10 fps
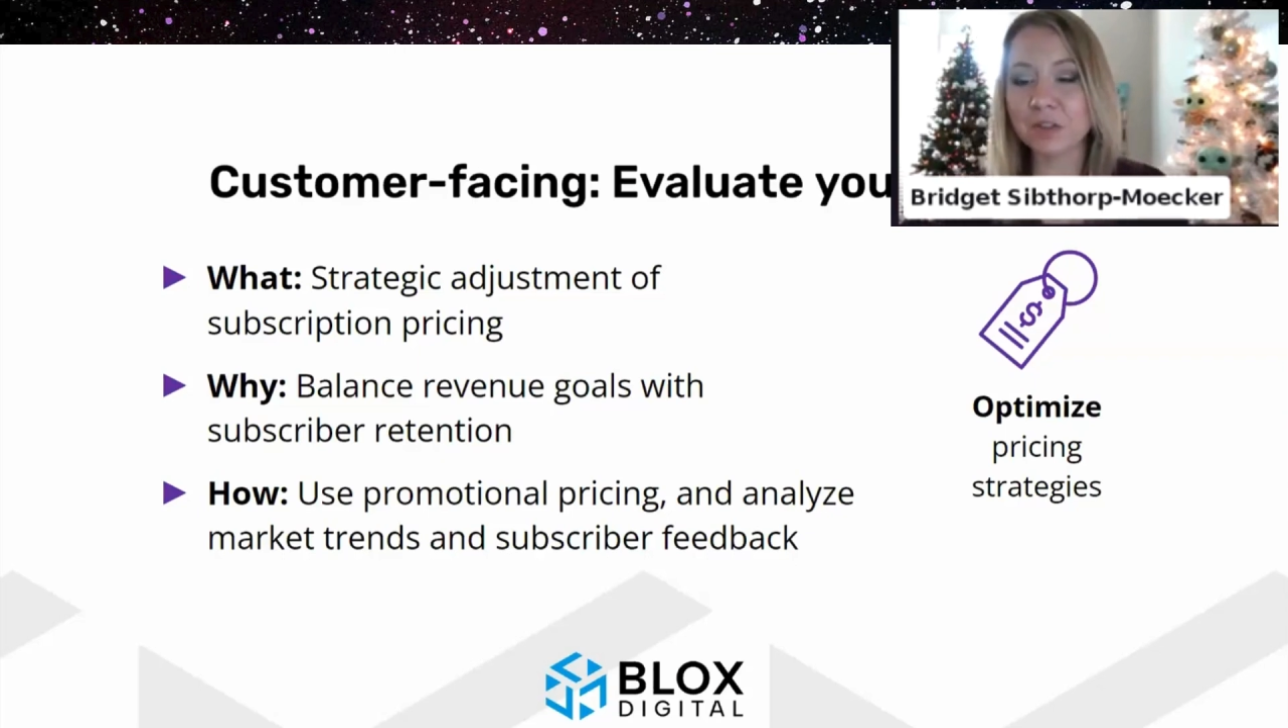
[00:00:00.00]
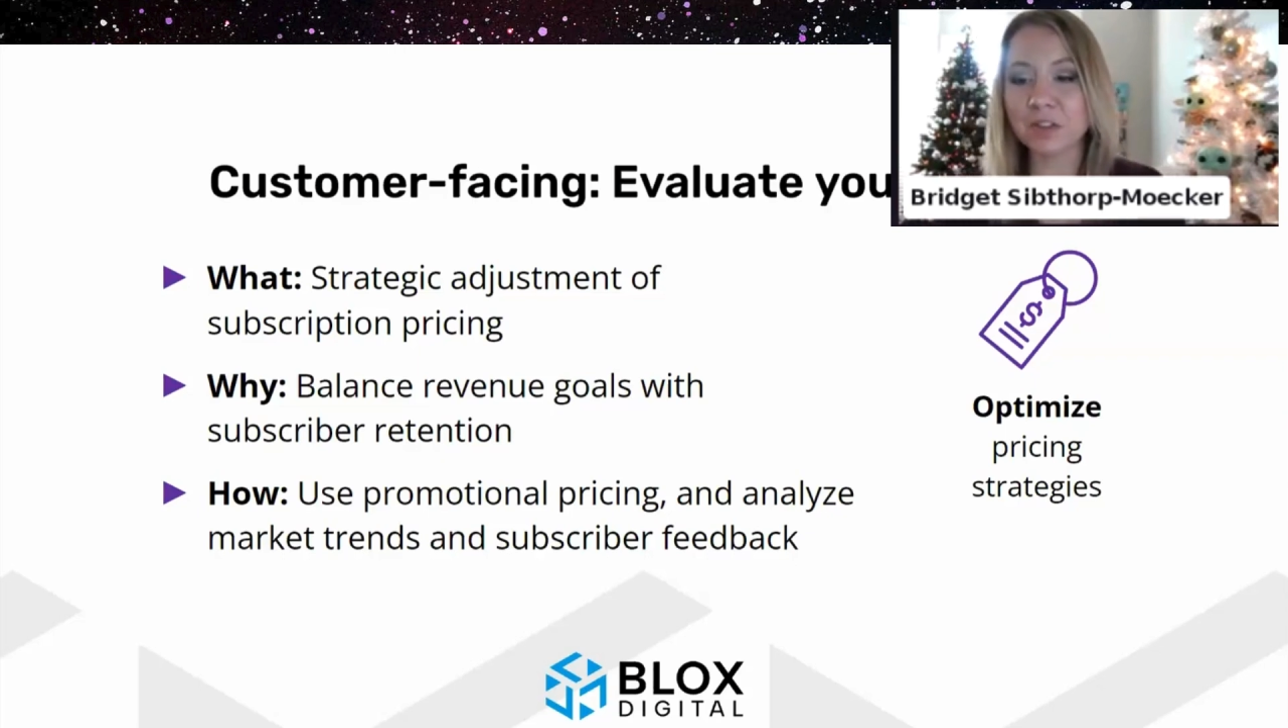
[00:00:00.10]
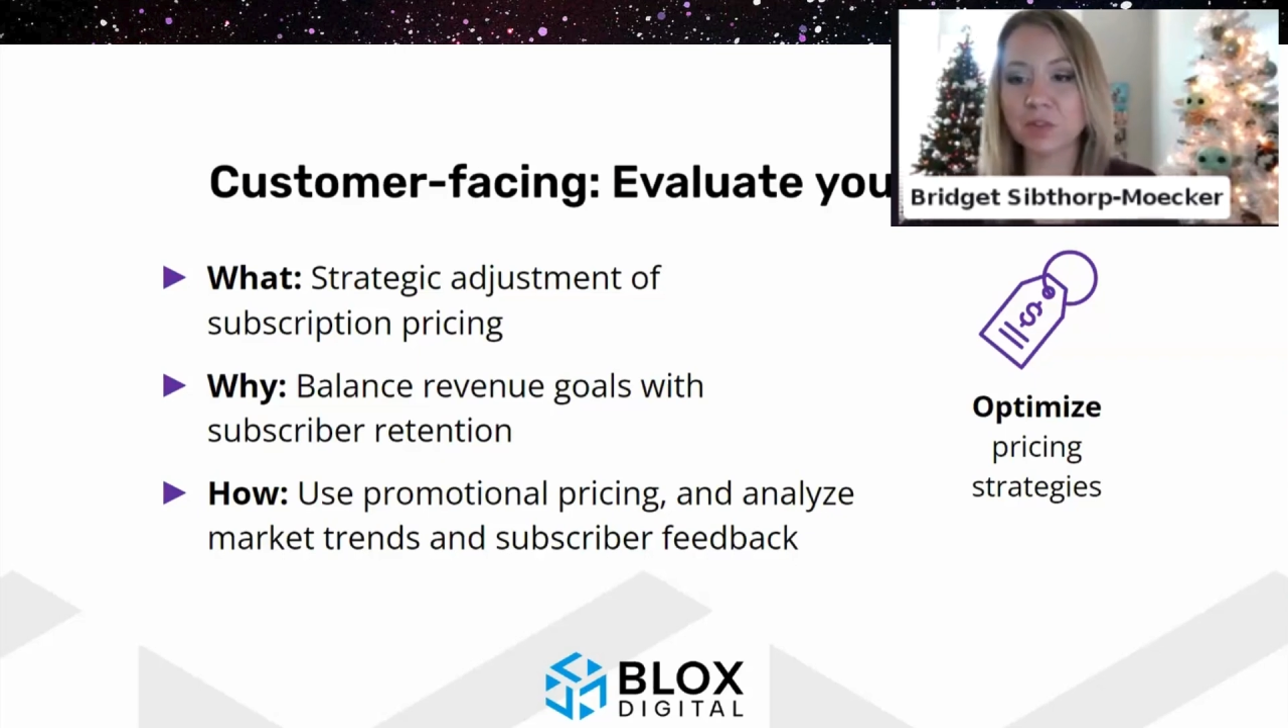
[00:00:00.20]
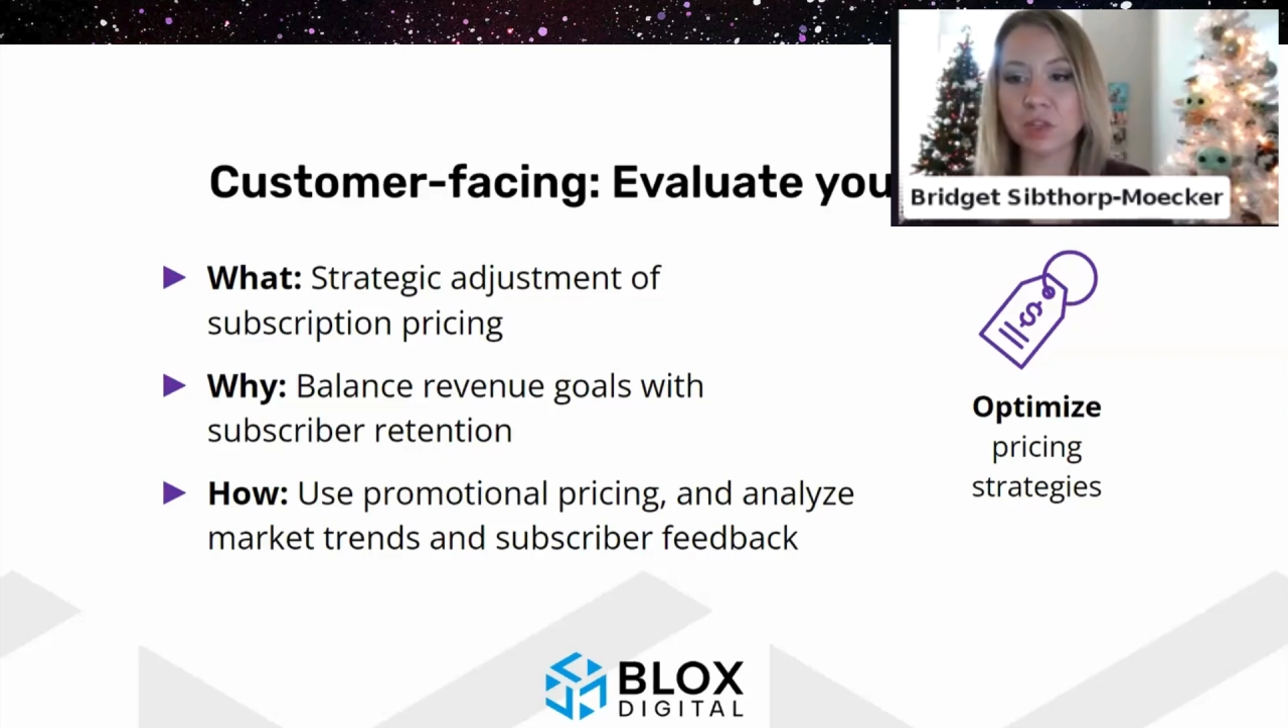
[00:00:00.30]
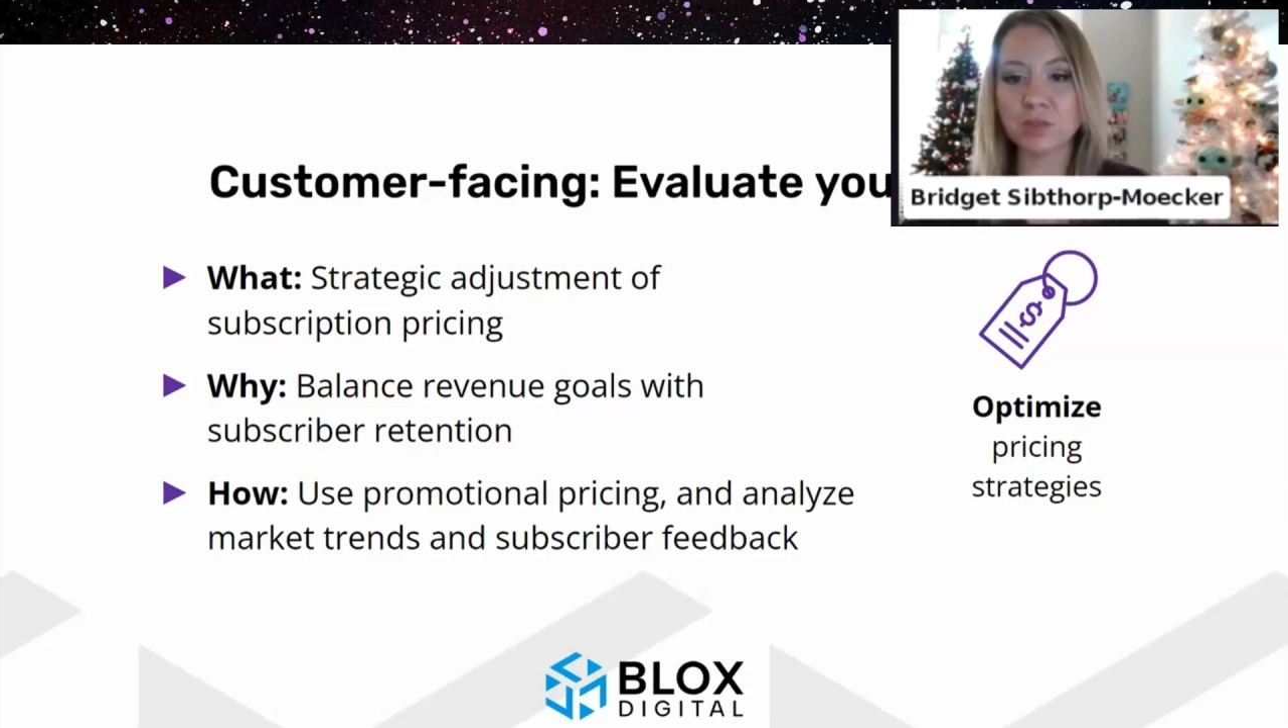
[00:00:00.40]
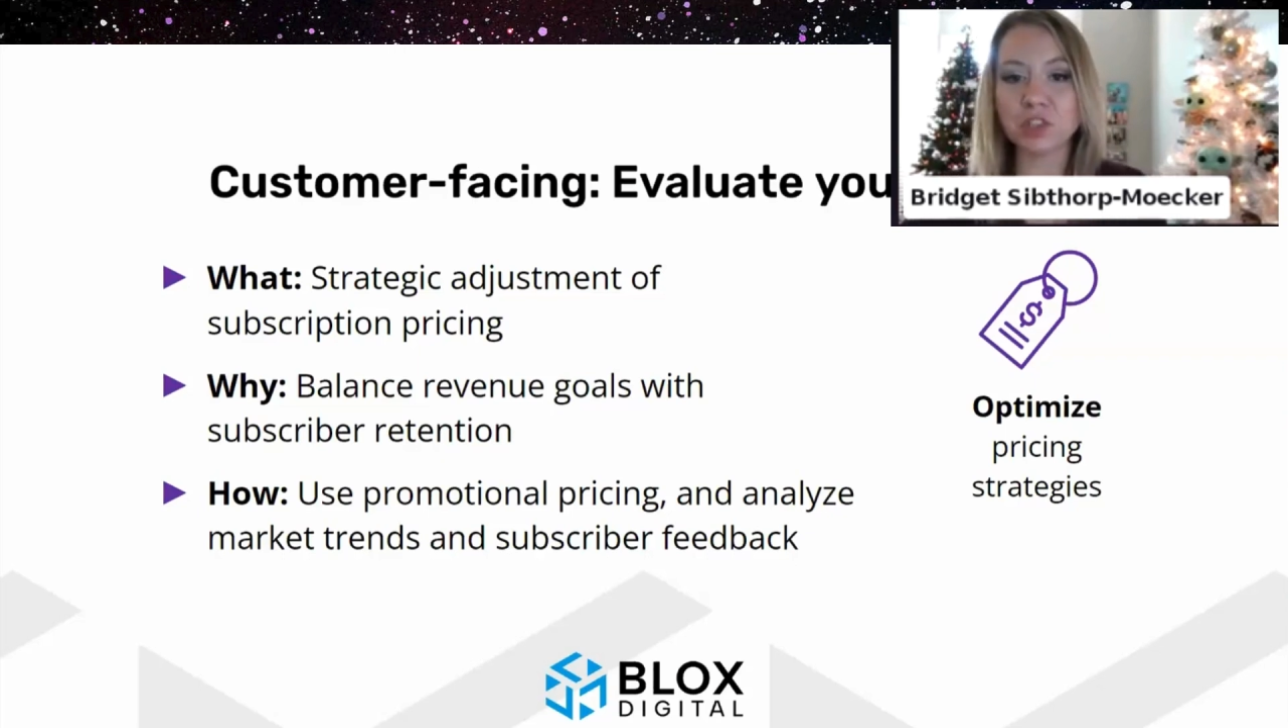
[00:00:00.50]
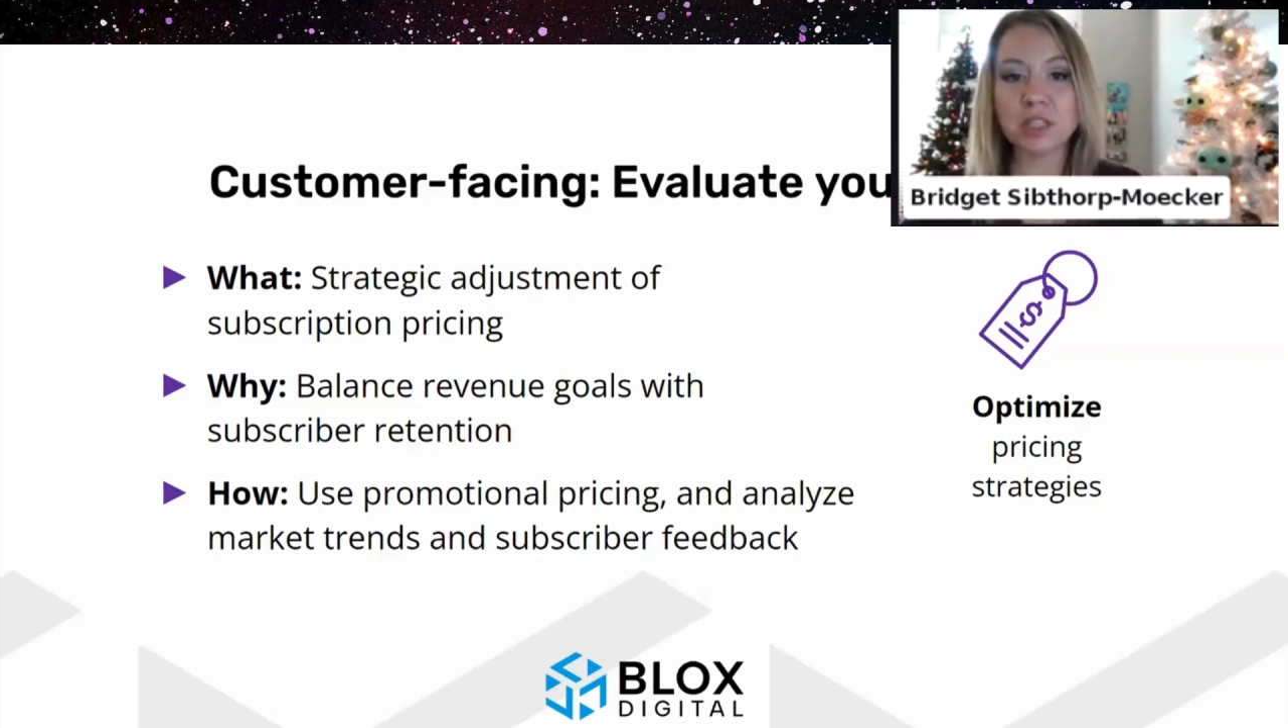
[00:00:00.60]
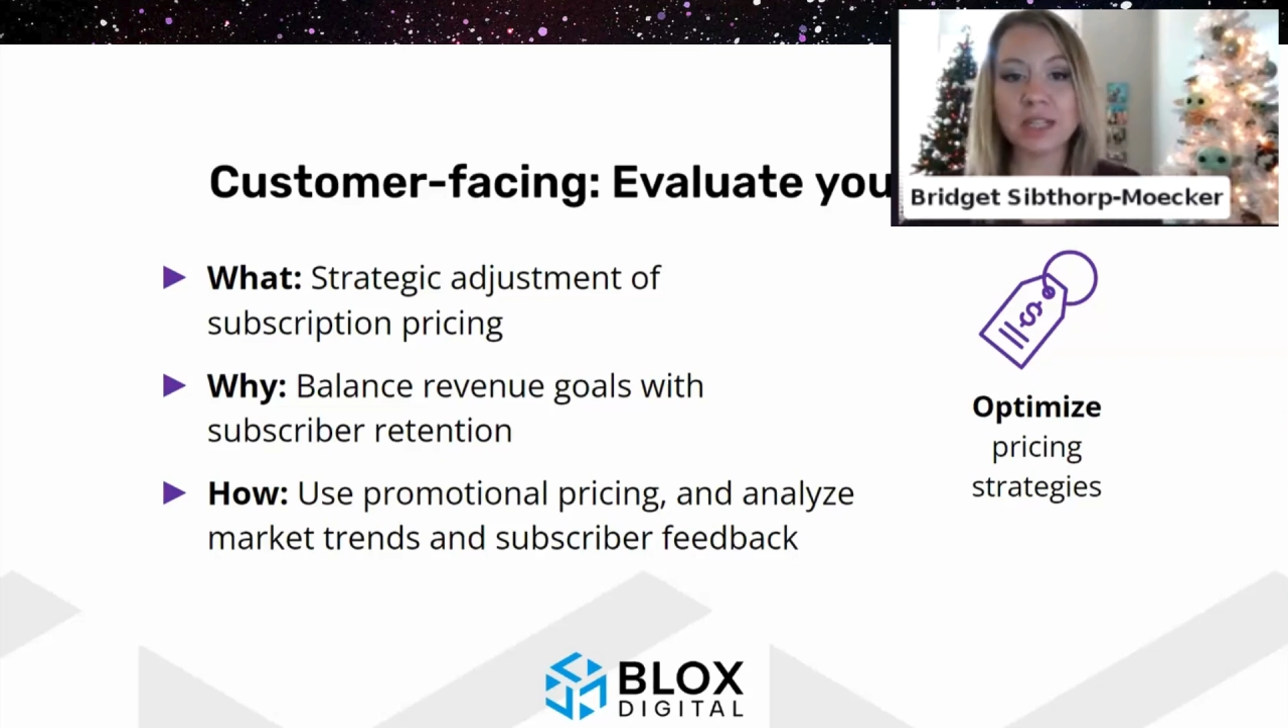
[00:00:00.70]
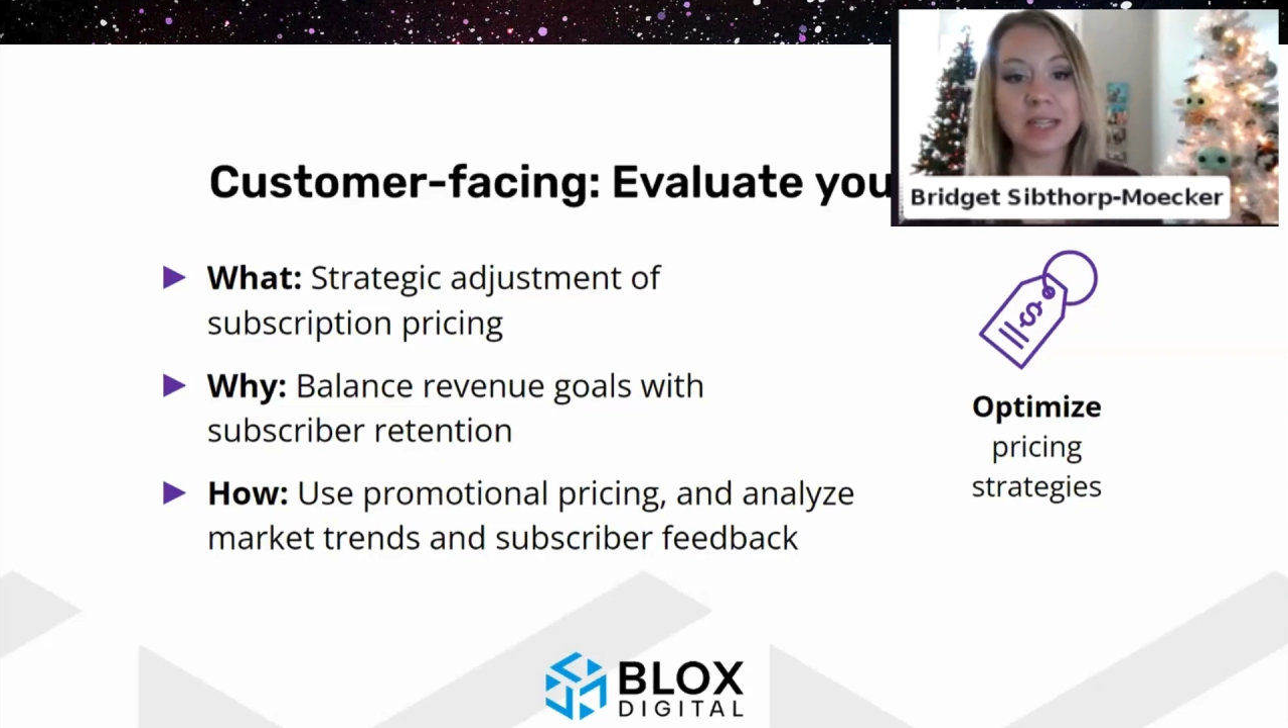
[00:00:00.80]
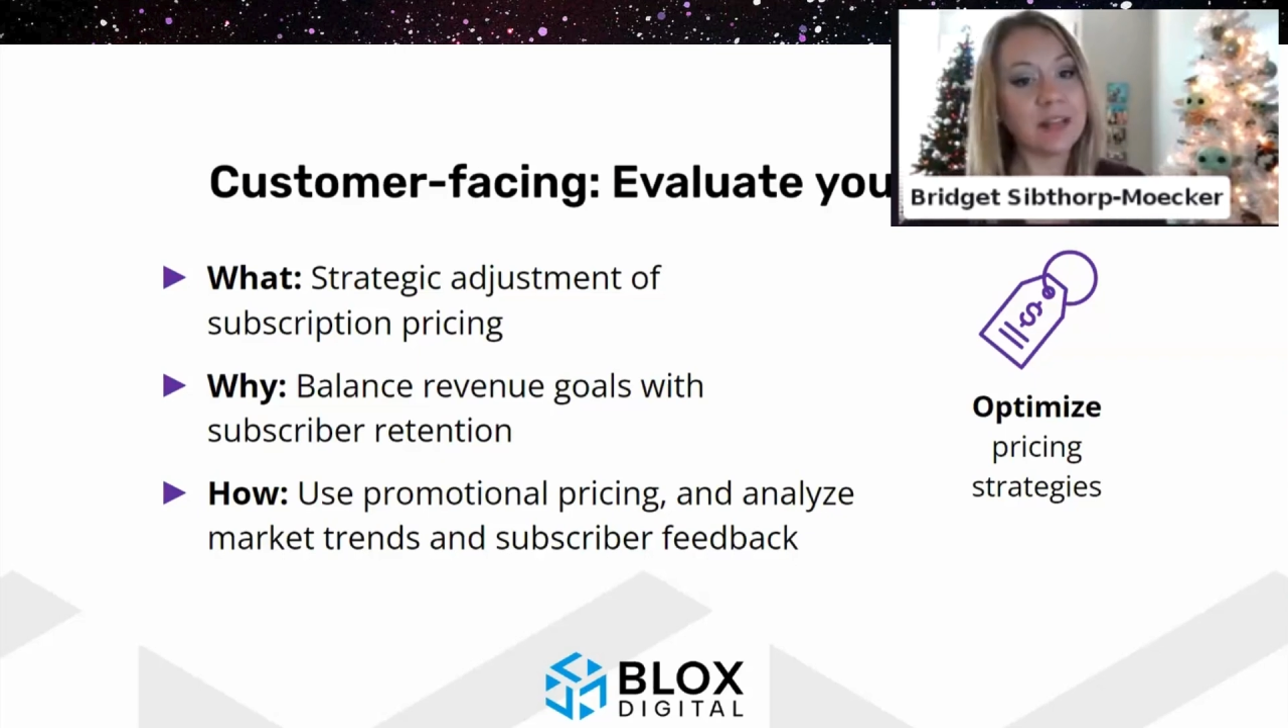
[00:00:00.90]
subscription,